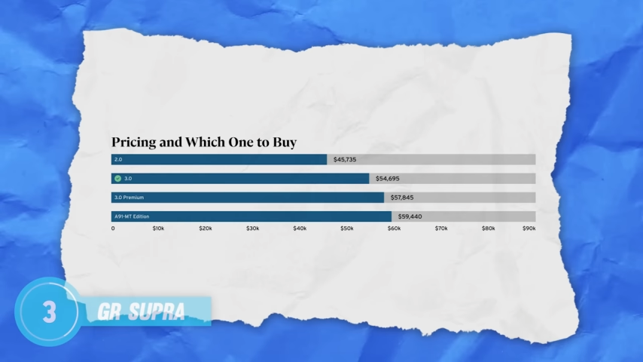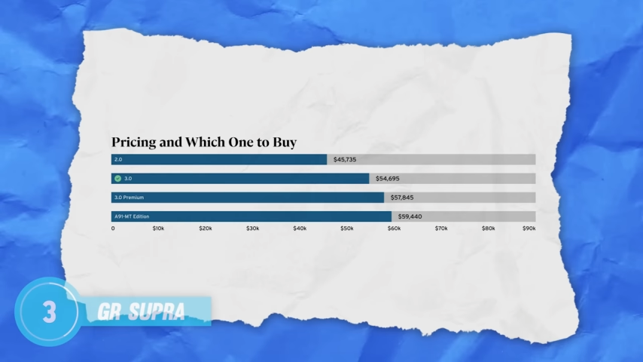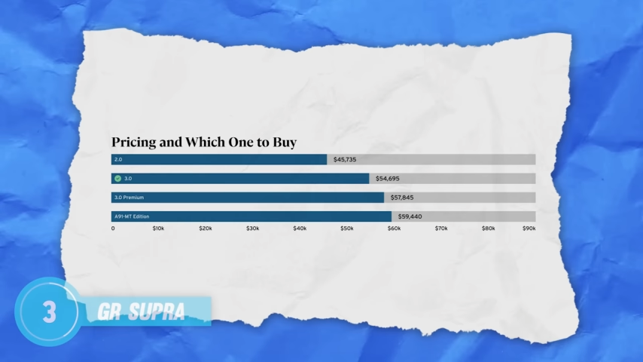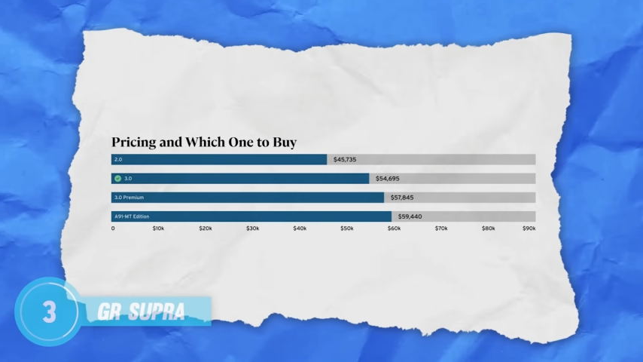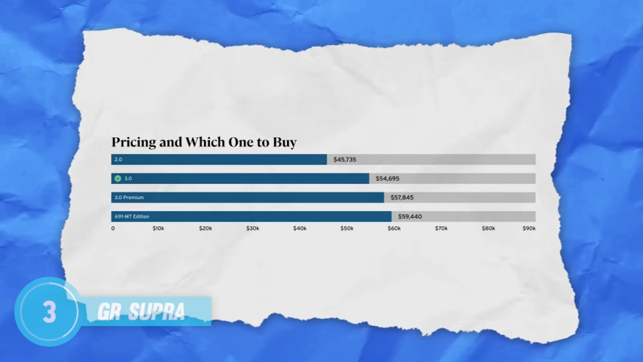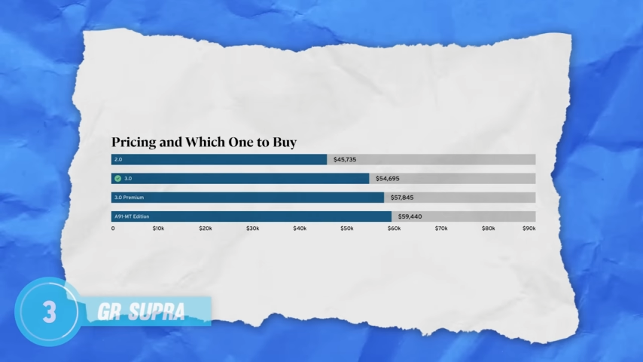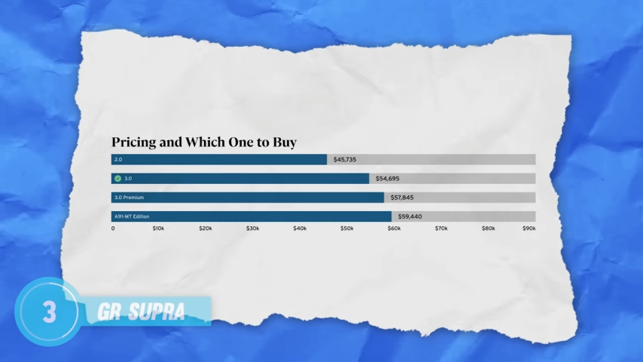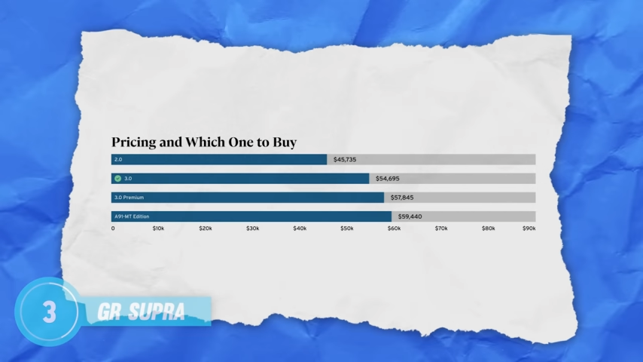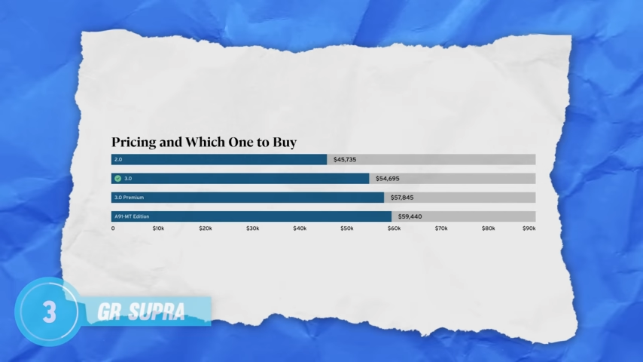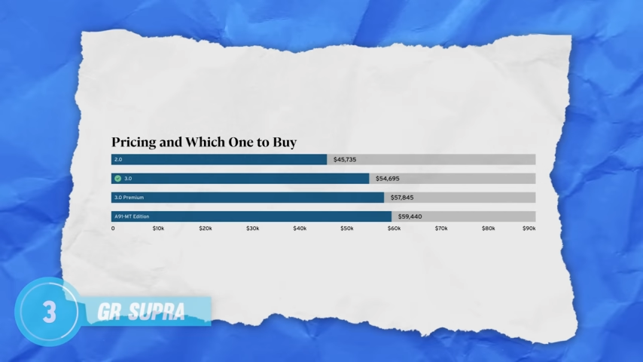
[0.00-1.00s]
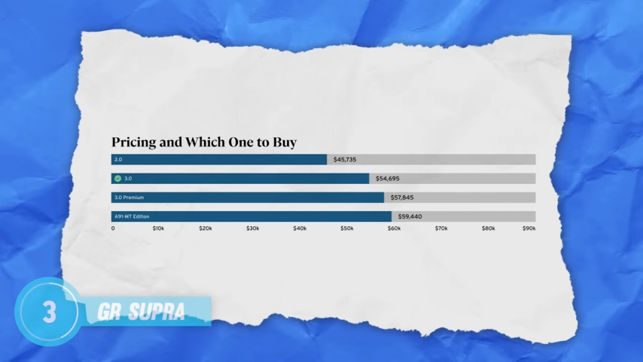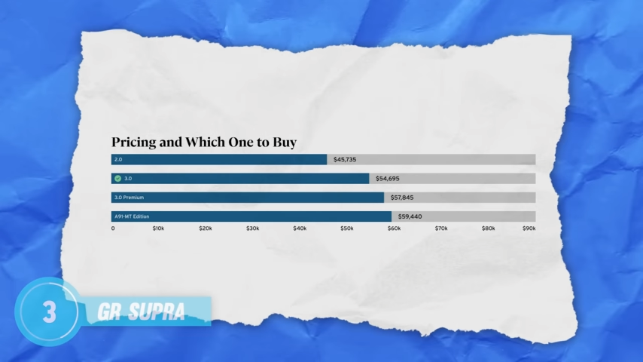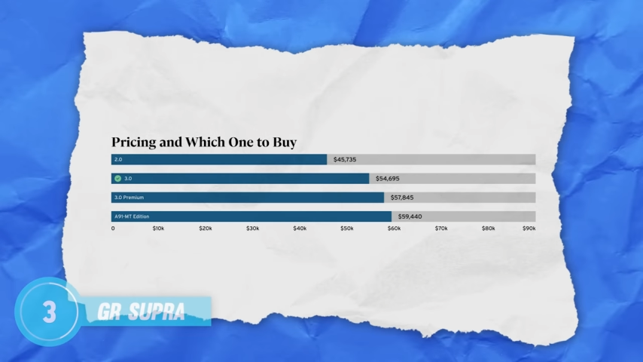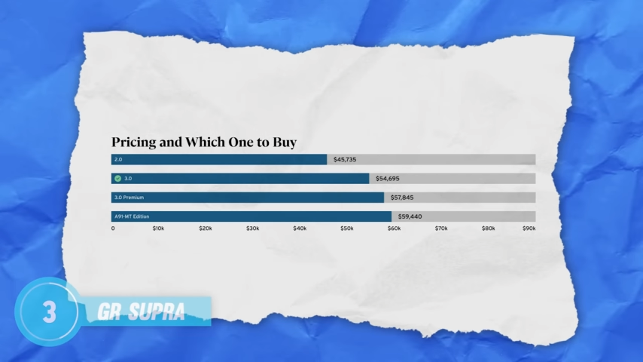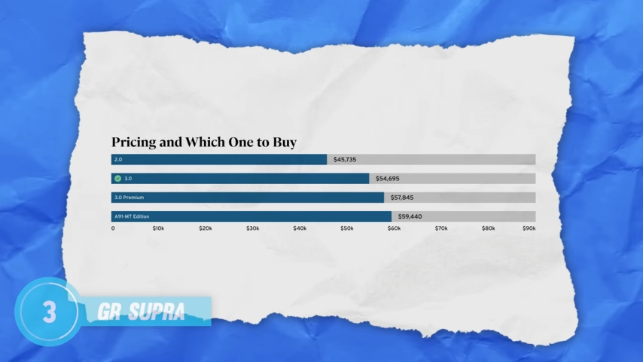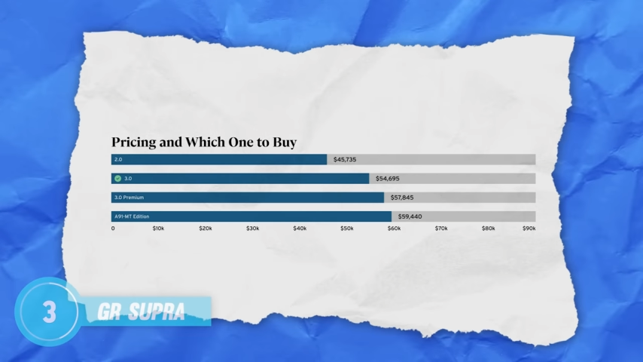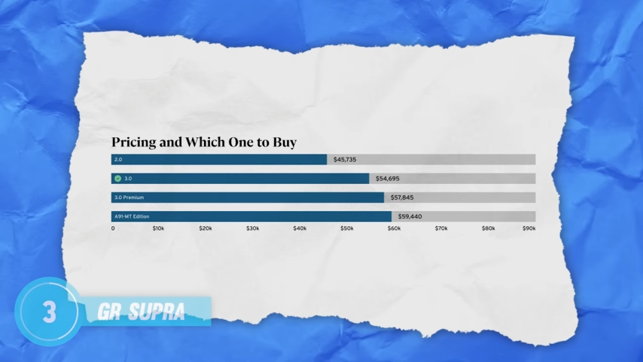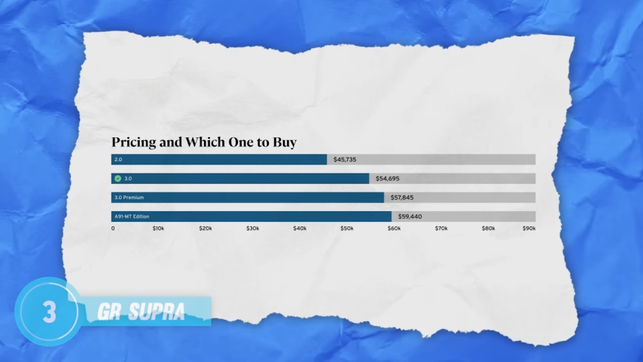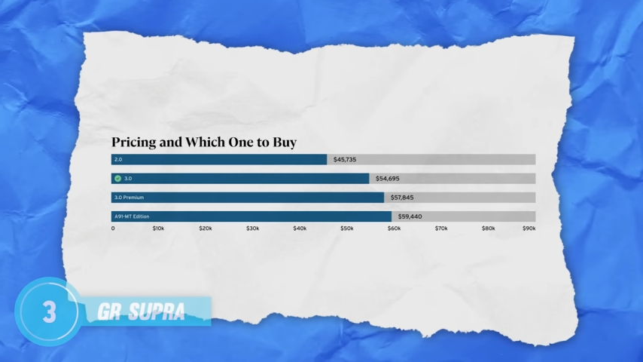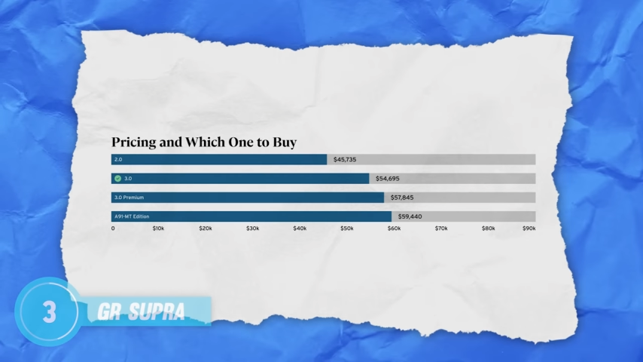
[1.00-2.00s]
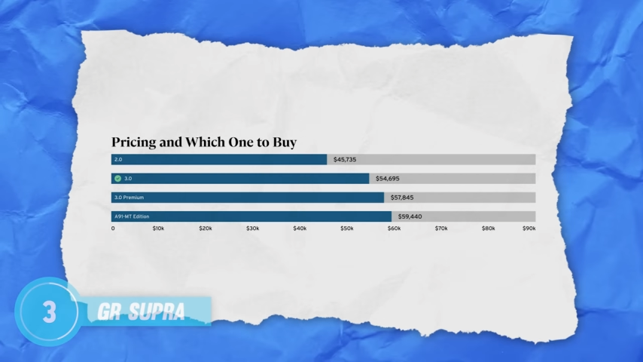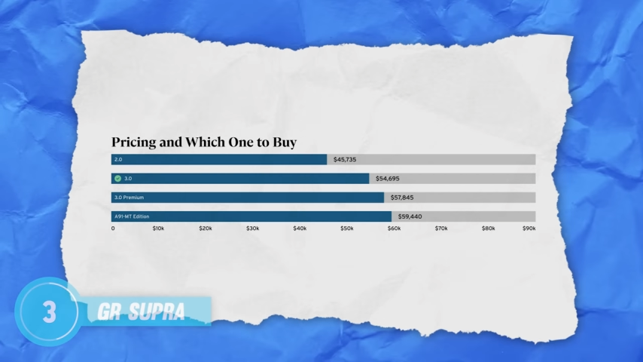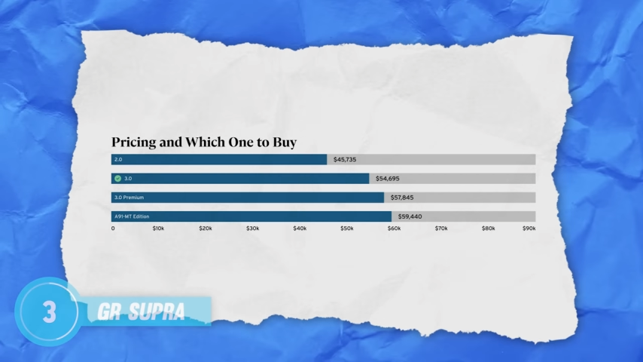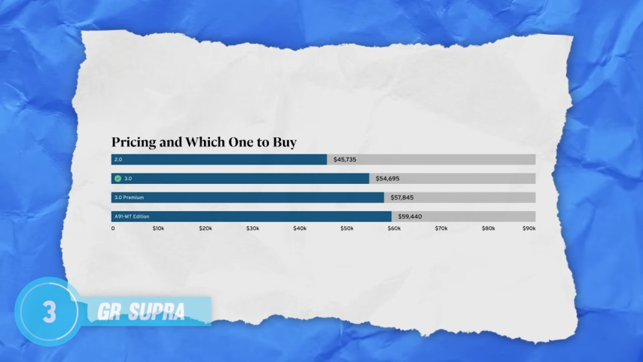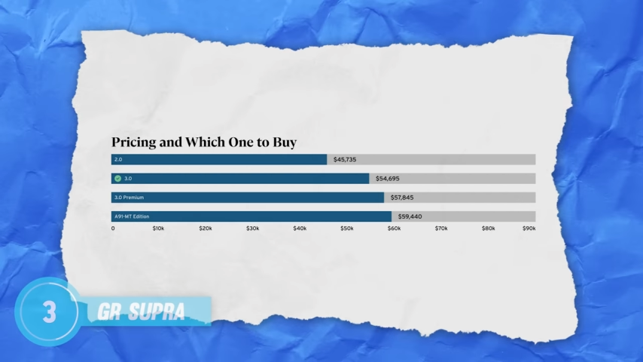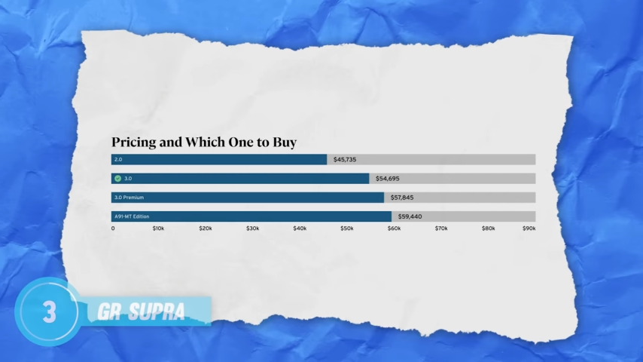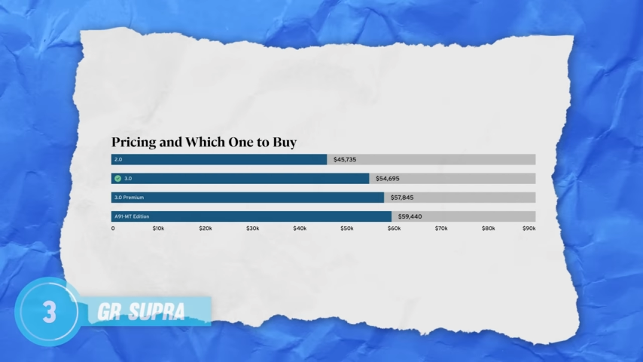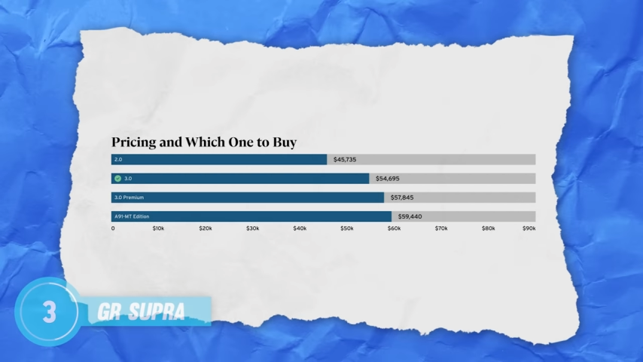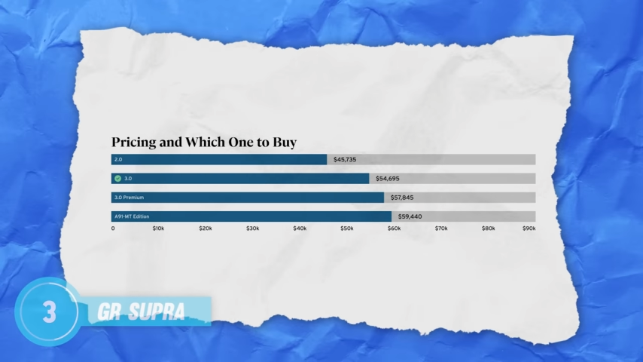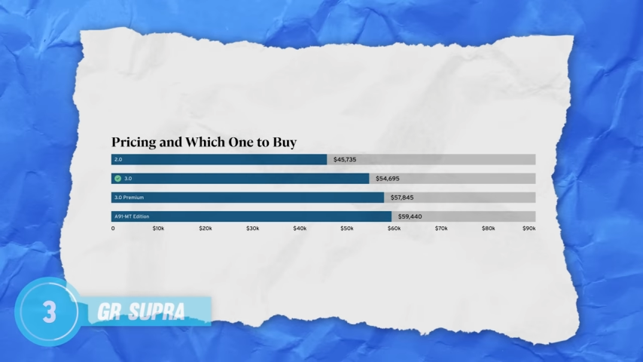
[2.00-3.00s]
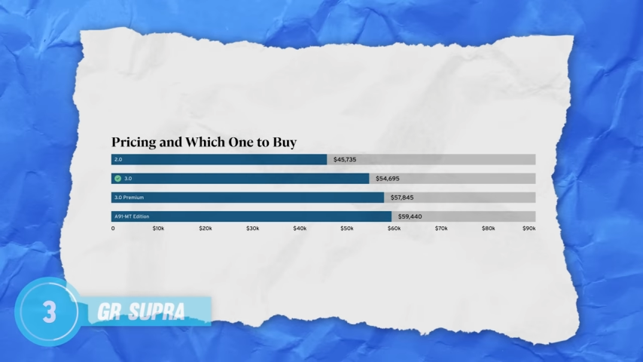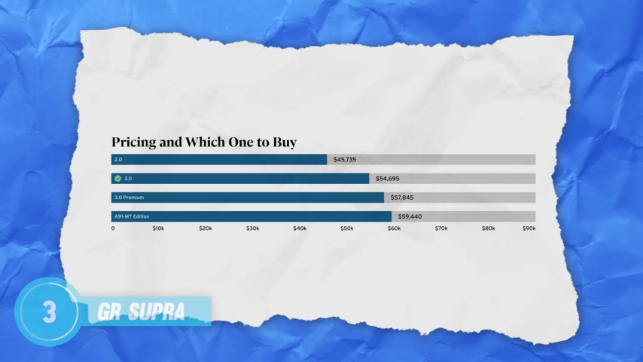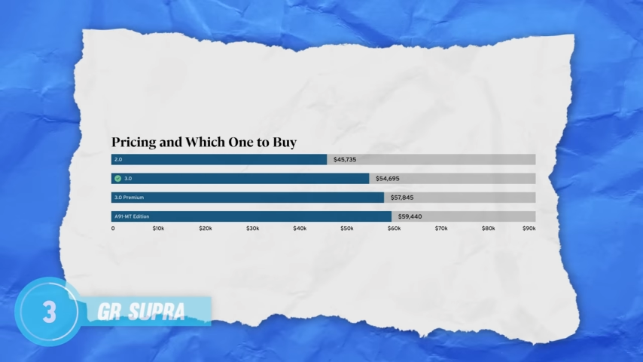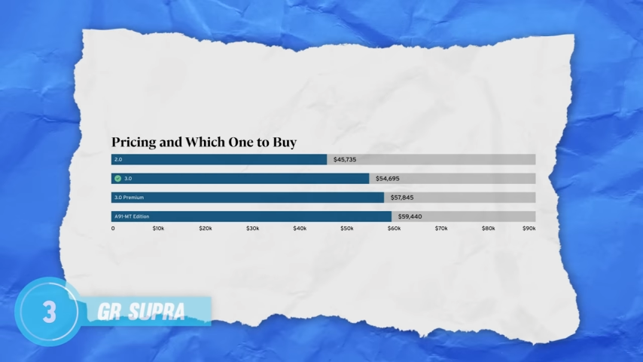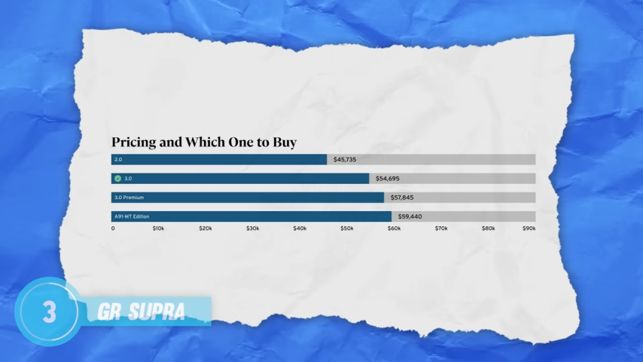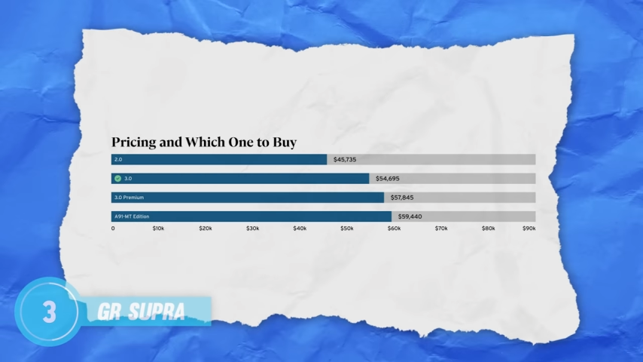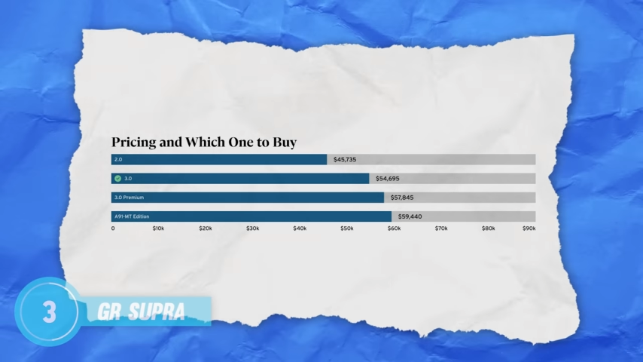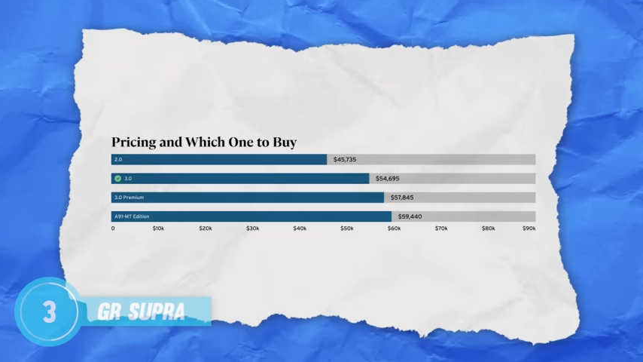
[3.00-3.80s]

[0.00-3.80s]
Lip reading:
Nobody's mouth can be seen.